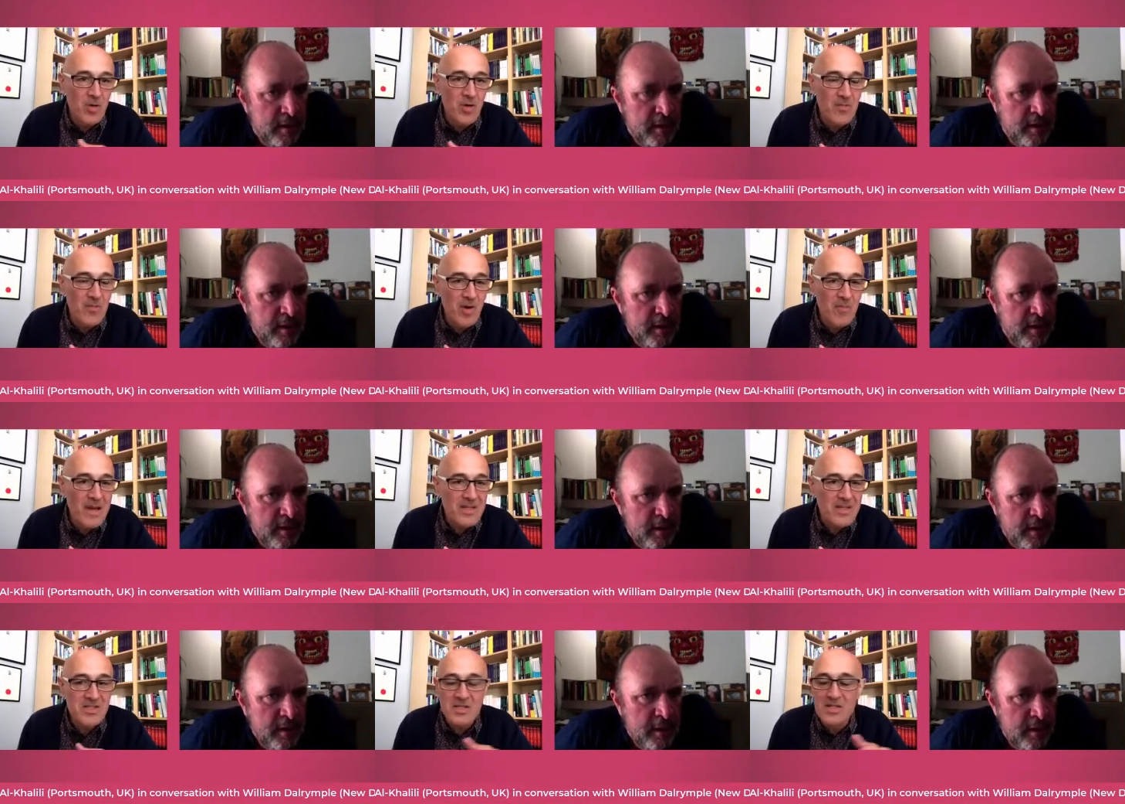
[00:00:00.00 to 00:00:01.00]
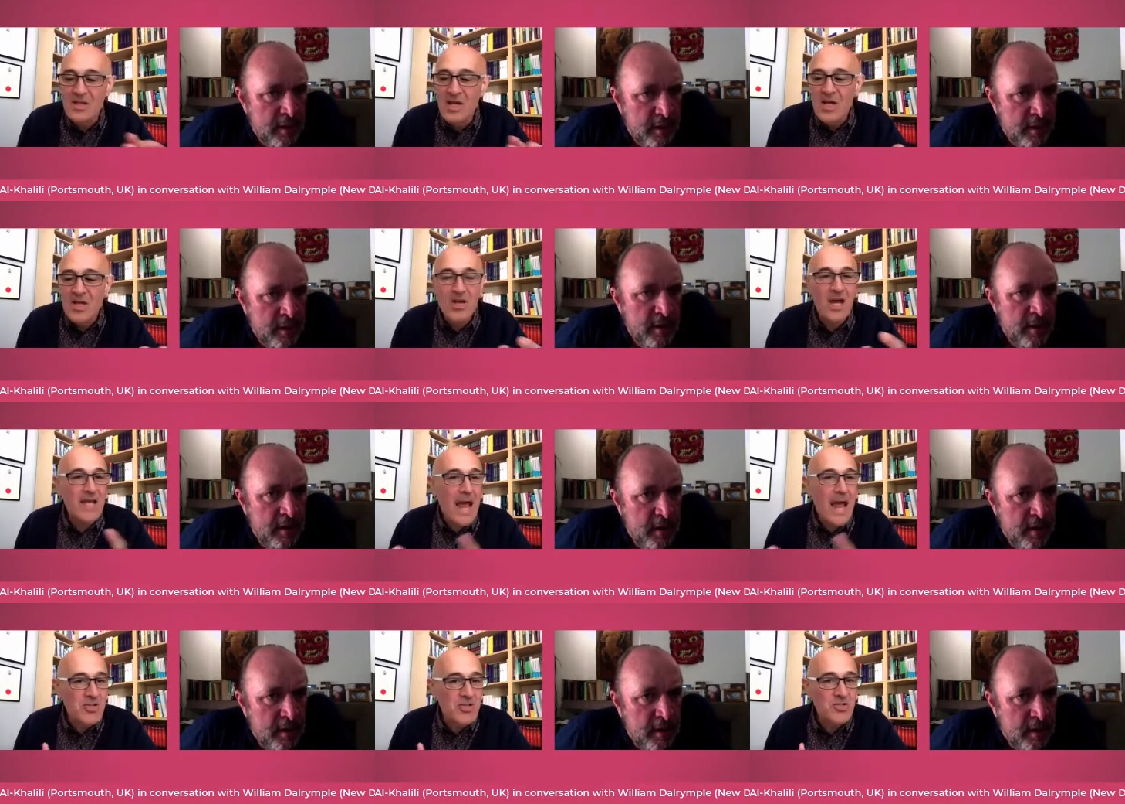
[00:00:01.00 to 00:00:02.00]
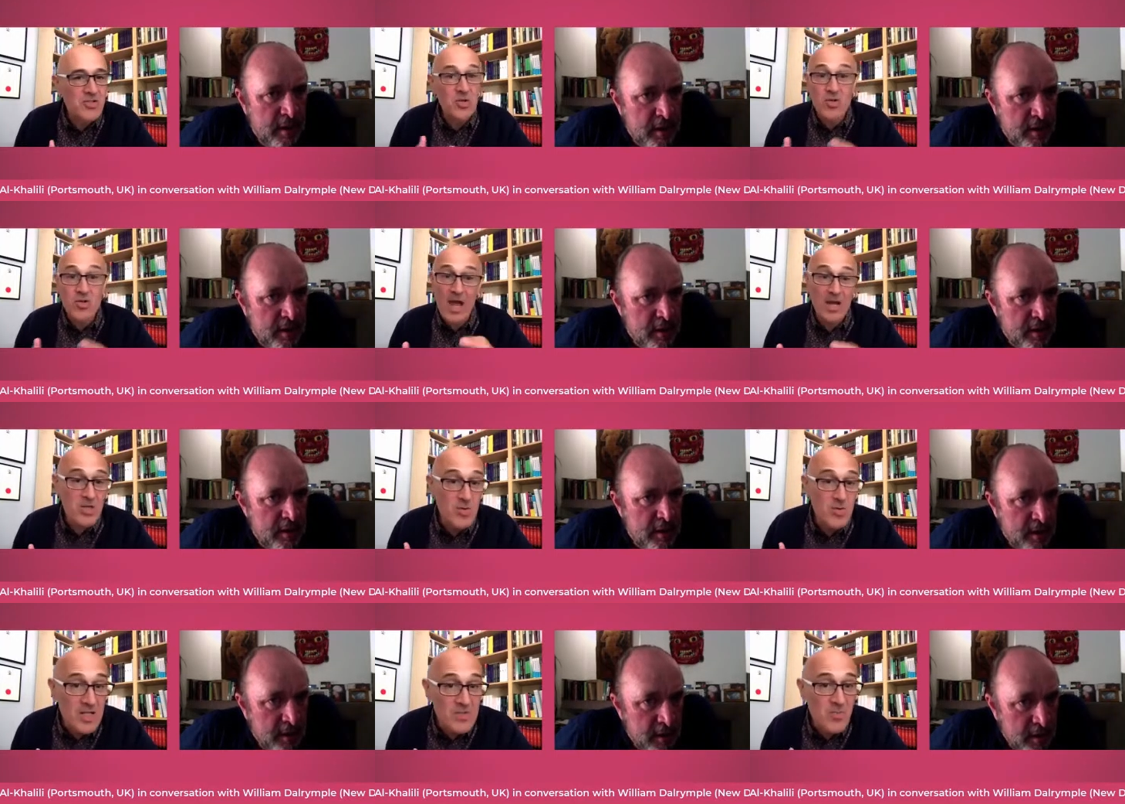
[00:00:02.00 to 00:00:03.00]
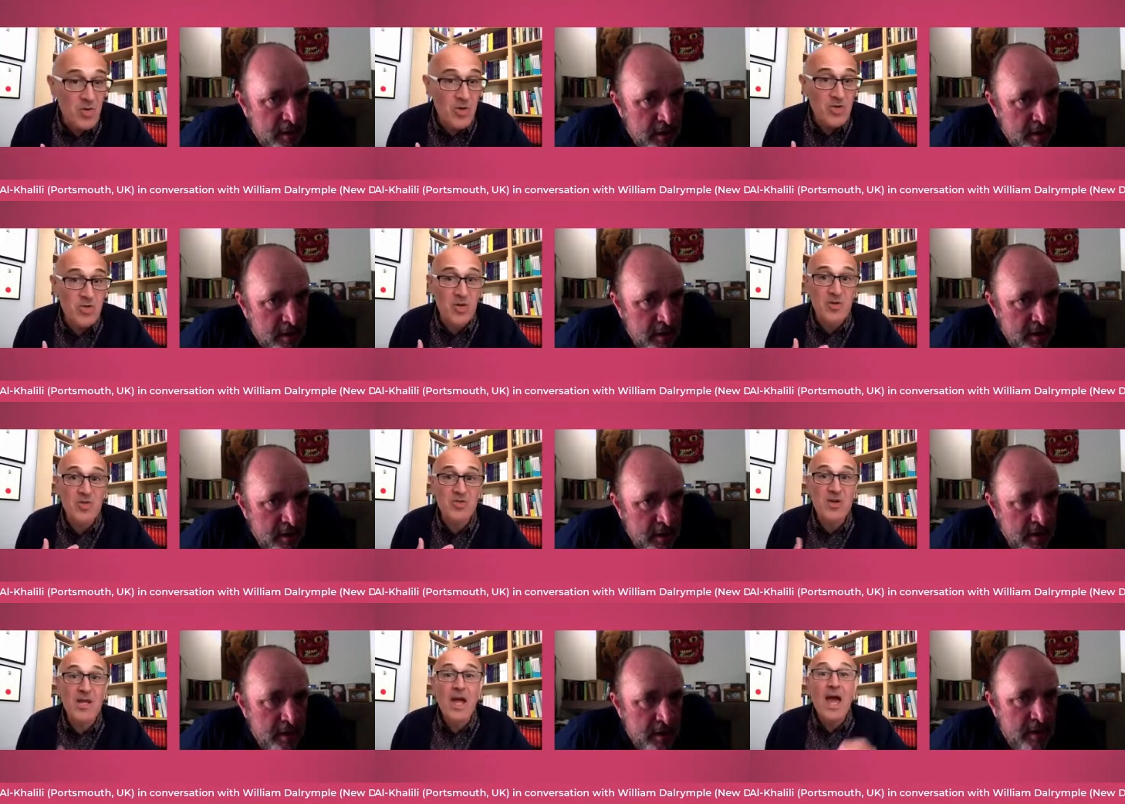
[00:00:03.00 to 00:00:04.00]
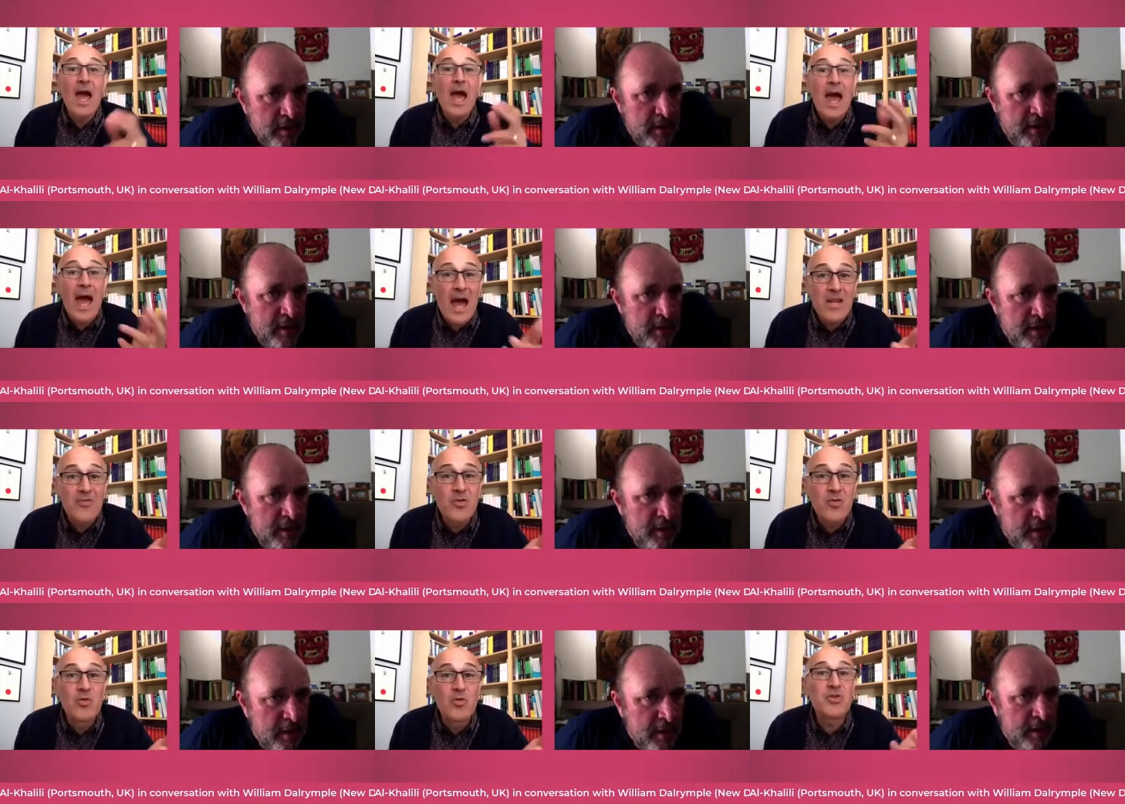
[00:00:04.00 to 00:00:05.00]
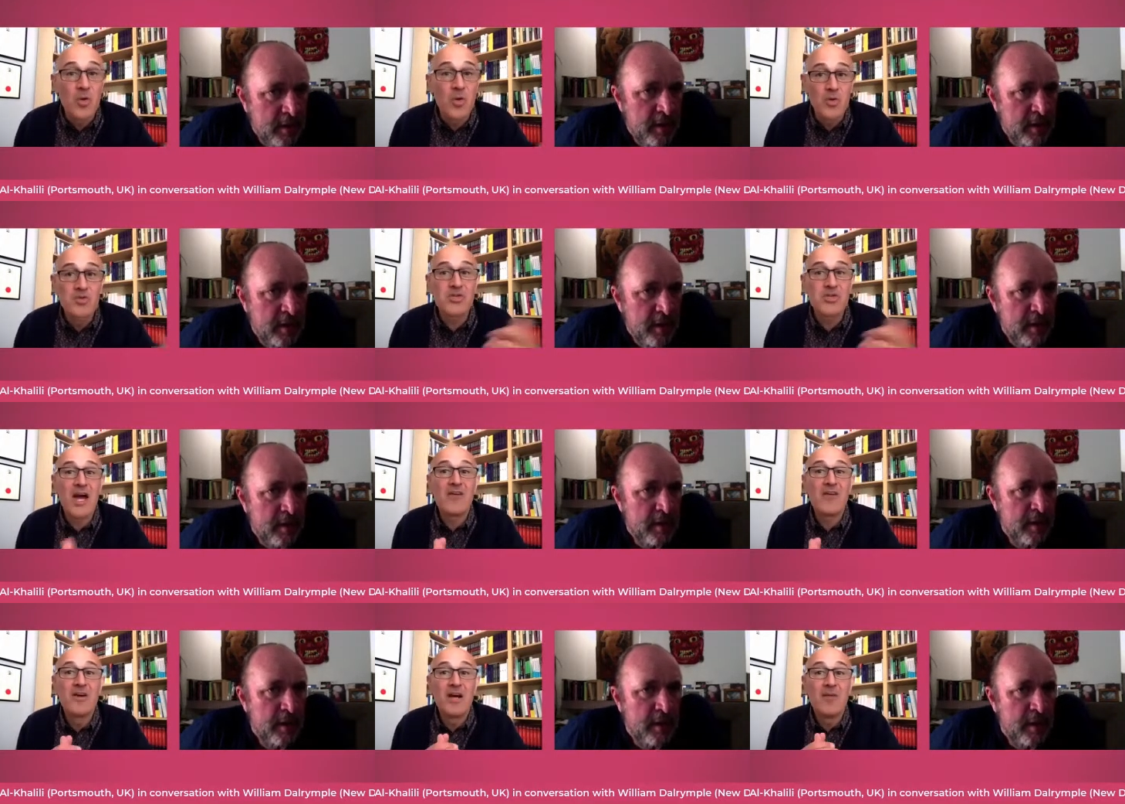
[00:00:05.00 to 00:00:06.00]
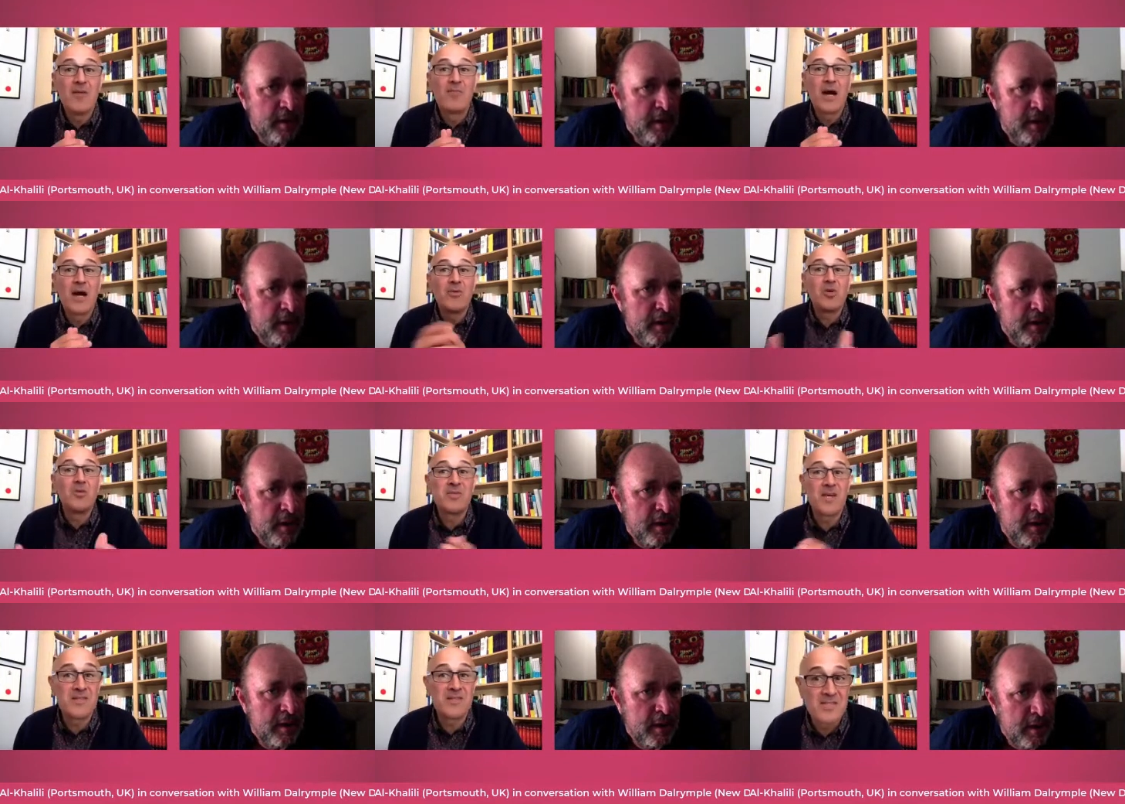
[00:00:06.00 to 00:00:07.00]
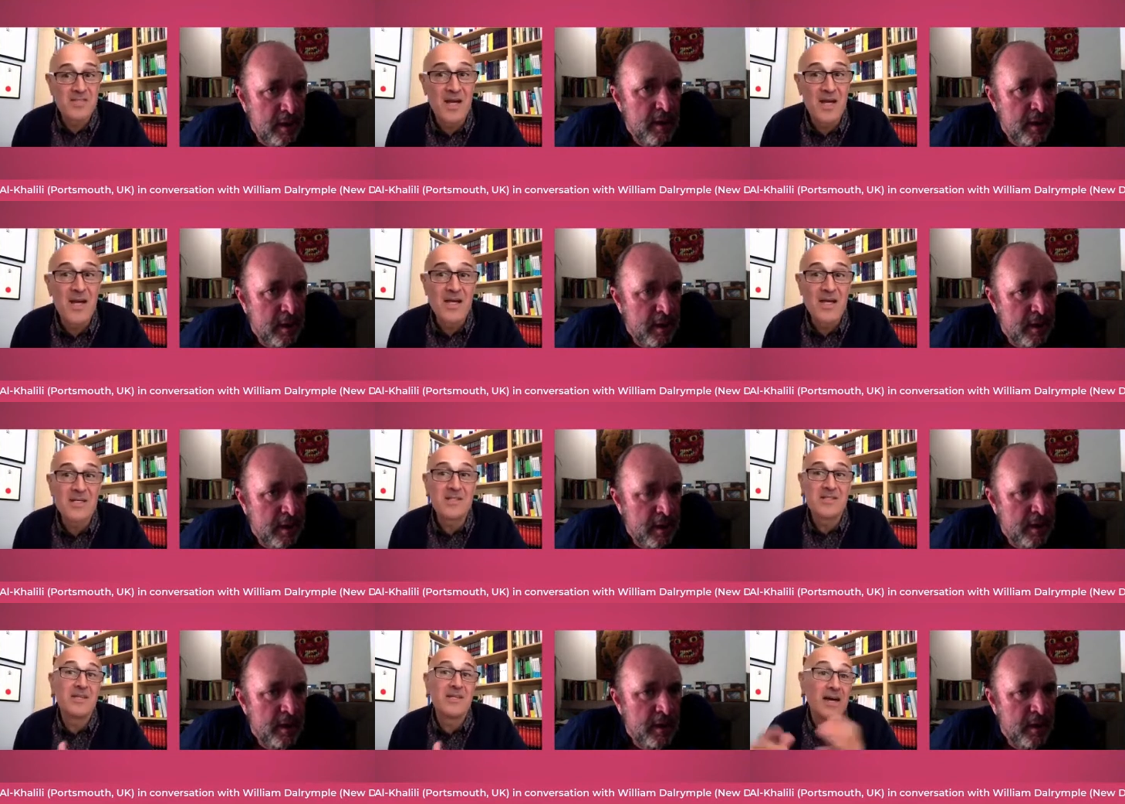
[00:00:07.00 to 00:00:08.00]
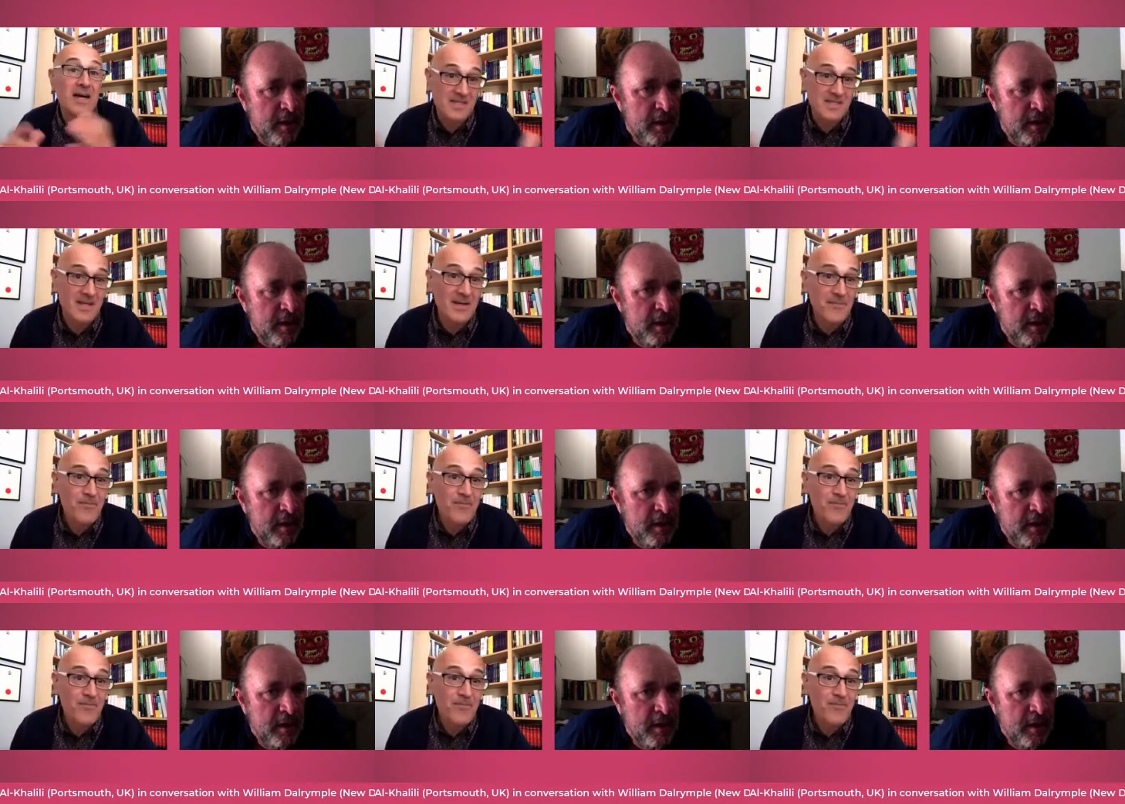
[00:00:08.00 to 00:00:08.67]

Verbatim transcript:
Speaker 1: book on, on medicine, you had Aristotle, you had Euclid's book on geometry, and of course, you also have Brahmagupta's uh, Siddhanta,